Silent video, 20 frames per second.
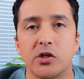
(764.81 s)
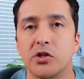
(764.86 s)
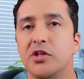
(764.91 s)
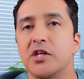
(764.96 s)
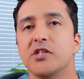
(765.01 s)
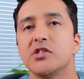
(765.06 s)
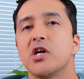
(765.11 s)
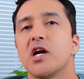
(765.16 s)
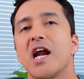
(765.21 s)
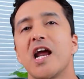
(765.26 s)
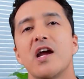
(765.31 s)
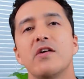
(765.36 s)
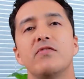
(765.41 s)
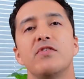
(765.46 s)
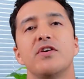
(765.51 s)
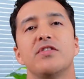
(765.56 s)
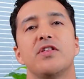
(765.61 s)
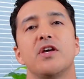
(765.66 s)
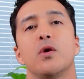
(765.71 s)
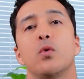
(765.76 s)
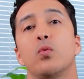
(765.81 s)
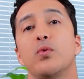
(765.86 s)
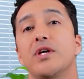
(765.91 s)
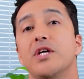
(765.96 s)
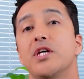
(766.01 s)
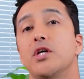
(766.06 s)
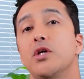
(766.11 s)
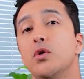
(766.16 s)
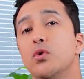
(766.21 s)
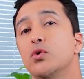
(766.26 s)
So these are everything we
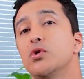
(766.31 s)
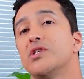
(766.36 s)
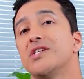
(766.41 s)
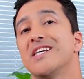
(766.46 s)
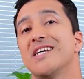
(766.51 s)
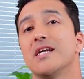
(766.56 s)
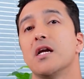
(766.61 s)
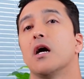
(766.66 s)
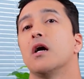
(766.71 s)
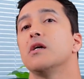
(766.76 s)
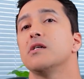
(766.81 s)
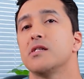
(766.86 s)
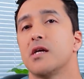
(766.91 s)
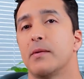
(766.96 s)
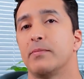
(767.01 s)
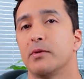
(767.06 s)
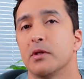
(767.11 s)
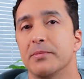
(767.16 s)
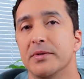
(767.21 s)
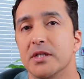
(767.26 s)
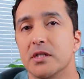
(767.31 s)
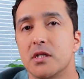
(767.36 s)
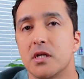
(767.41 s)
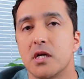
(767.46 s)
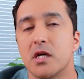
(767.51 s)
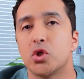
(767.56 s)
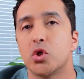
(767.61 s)
use in our supplement